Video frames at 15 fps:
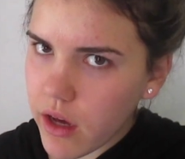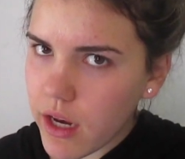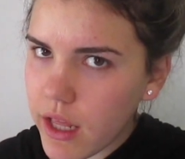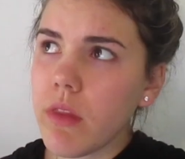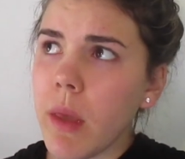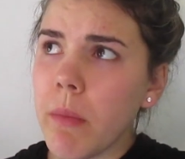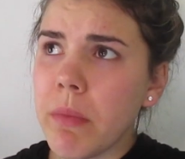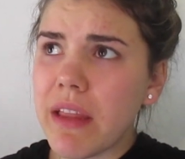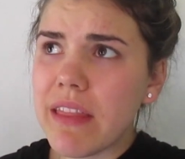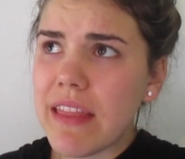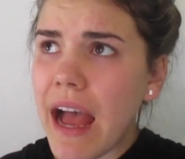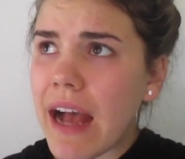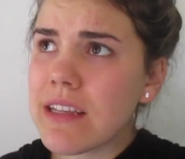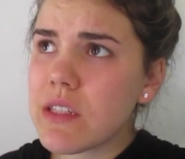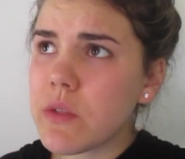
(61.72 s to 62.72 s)
on it, but
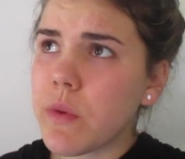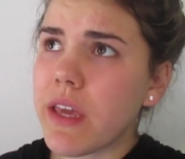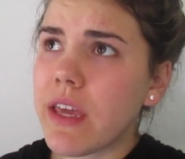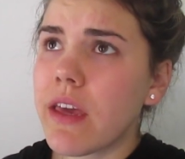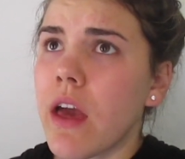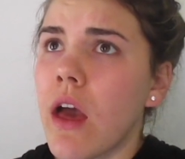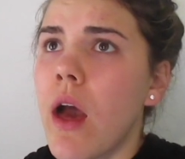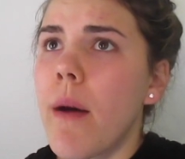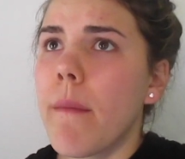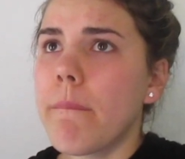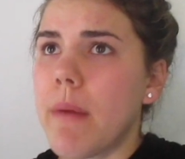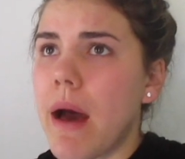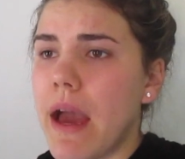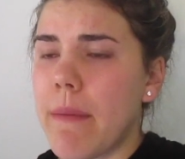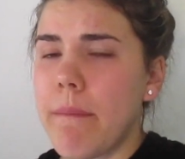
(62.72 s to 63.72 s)
last week
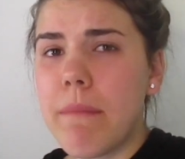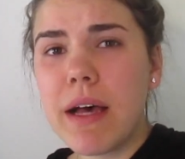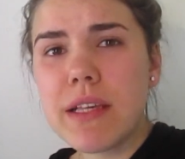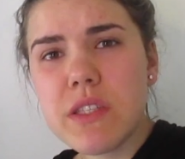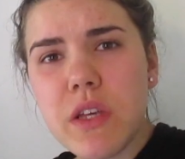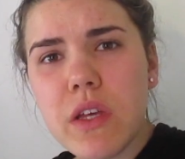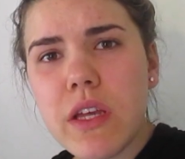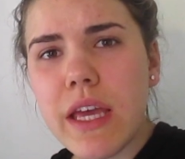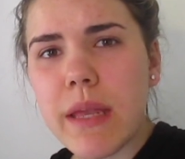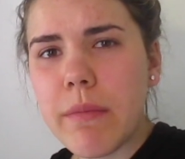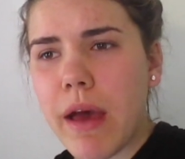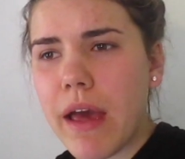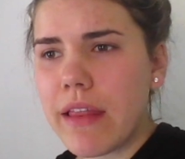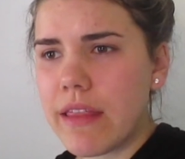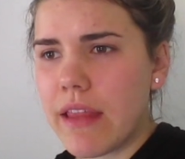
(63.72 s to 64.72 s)
my muscle in
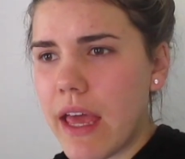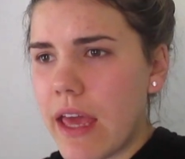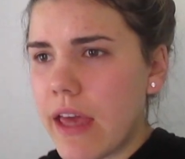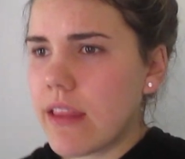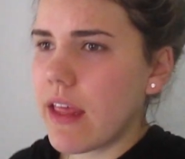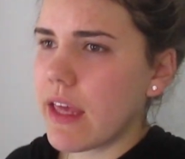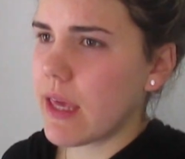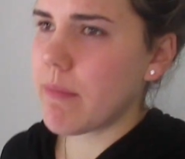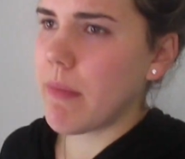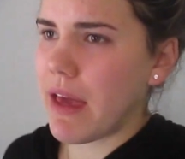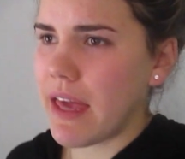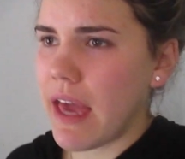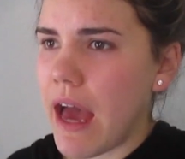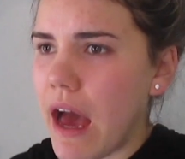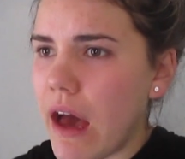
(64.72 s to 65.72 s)
my leg, like in
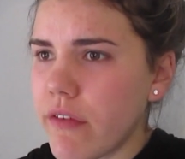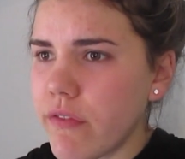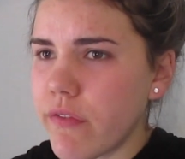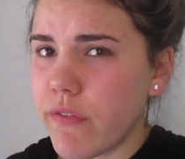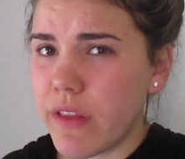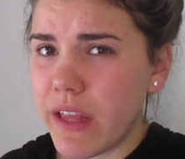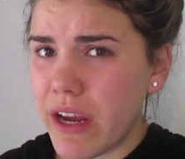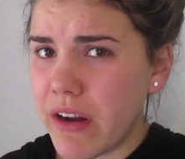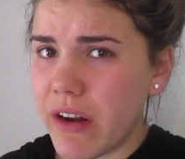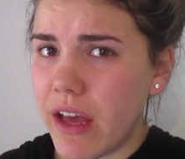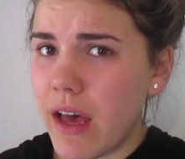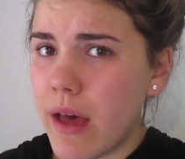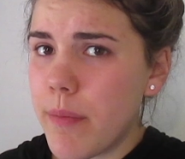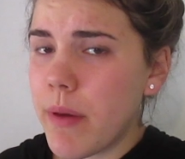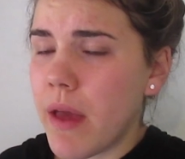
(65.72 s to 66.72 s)
my calf, flared
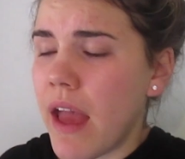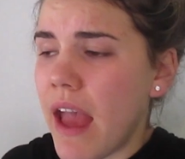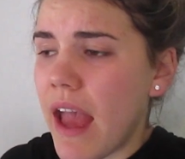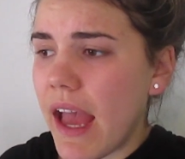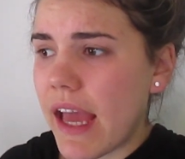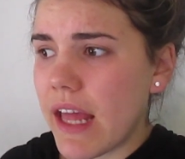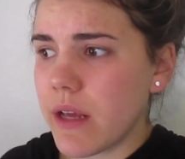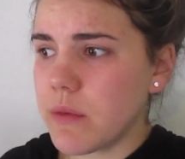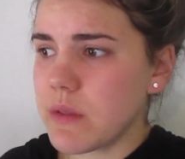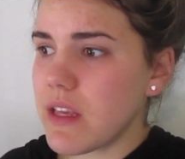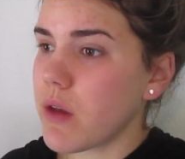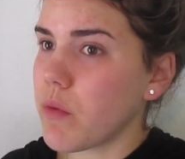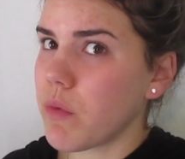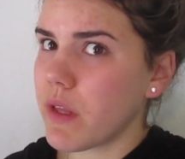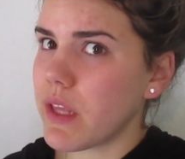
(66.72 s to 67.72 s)
up and it was
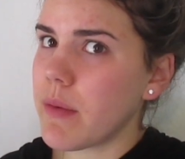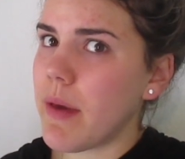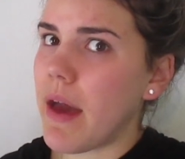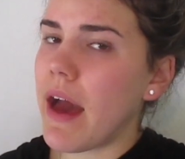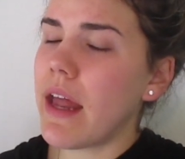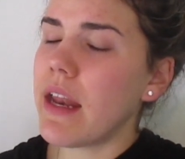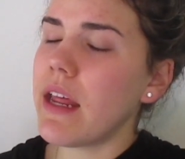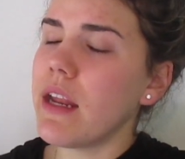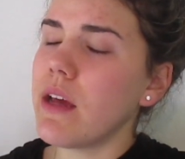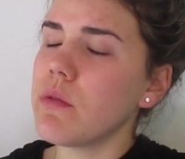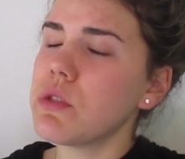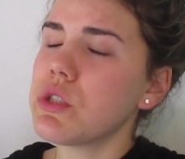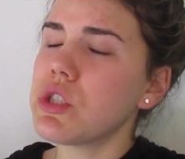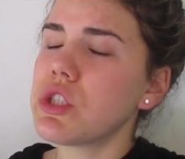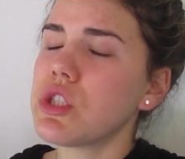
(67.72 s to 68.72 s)
like really bad and it
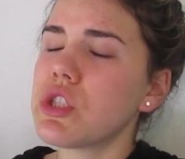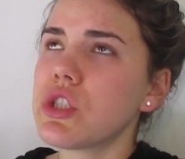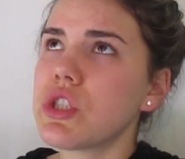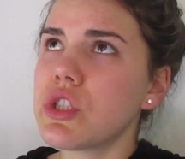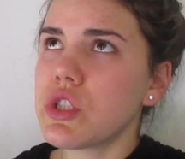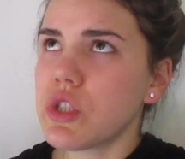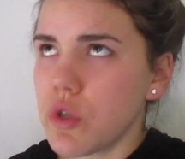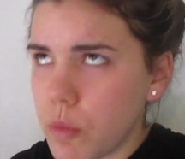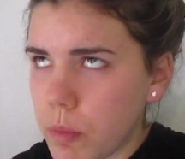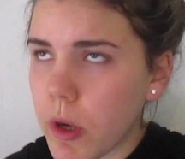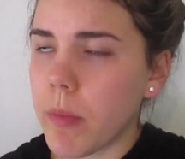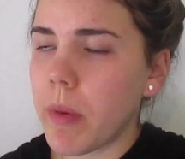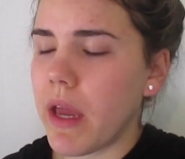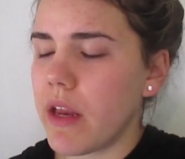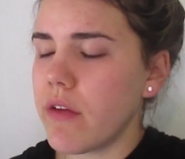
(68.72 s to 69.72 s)
was
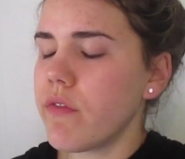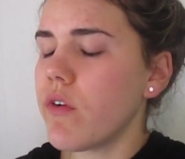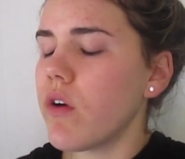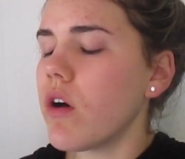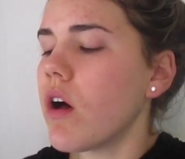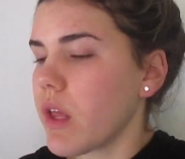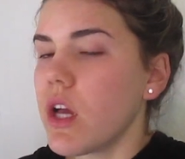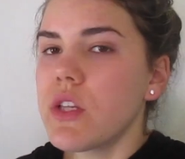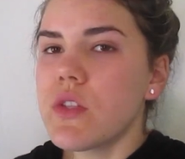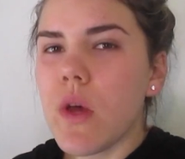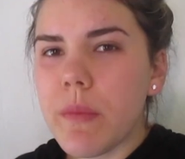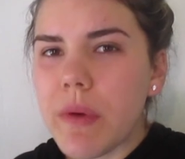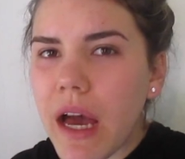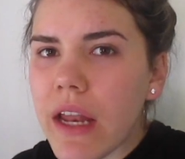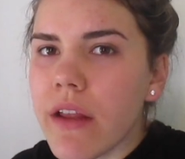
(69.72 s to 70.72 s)
super painful. So
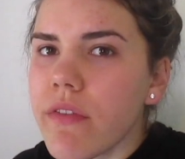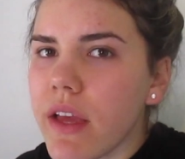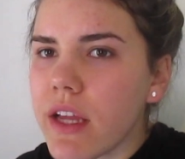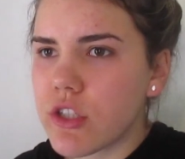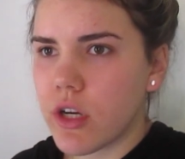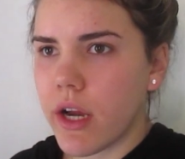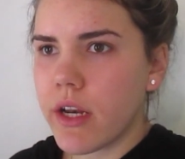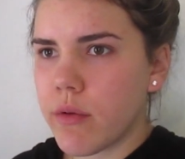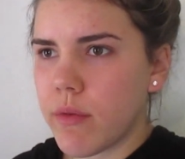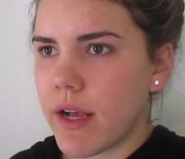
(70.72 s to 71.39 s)
I'm kind of like trying to